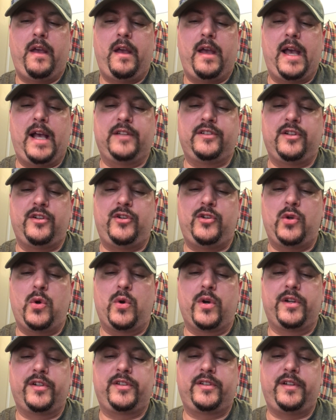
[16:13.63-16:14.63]
has
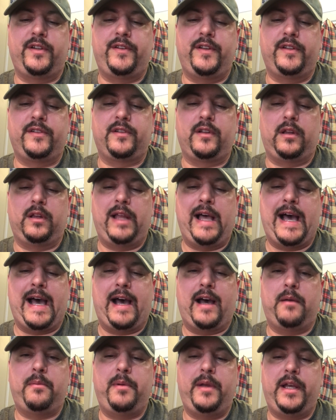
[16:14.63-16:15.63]
endorsed this
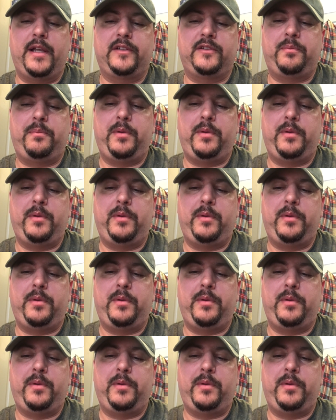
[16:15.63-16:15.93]
lab as